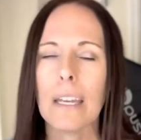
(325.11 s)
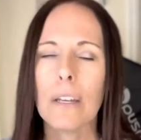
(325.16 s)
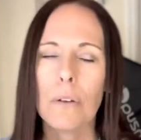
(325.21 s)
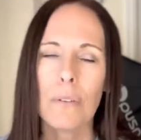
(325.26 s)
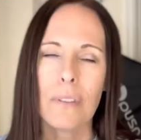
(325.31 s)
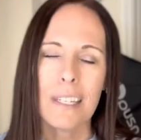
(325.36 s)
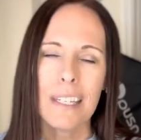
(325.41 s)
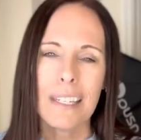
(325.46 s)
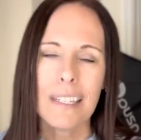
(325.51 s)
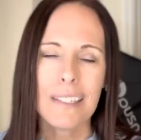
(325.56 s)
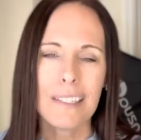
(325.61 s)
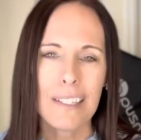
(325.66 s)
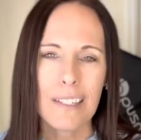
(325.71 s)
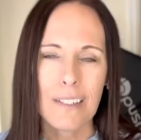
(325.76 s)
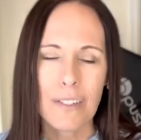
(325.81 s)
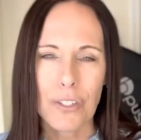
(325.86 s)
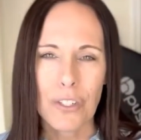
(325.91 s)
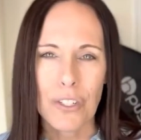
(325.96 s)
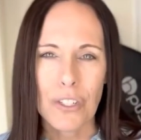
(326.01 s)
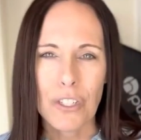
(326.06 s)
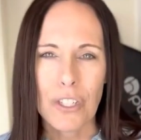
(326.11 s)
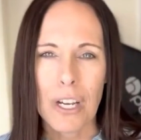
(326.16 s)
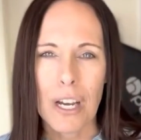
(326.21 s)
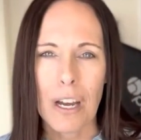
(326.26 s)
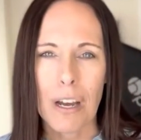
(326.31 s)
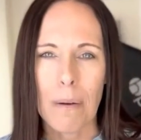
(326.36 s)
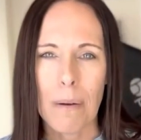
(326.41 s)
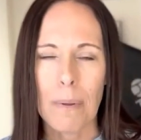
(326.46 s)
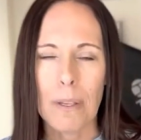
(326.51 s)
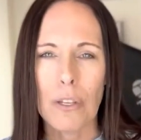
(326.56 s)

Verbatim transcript: don't think it does a good job.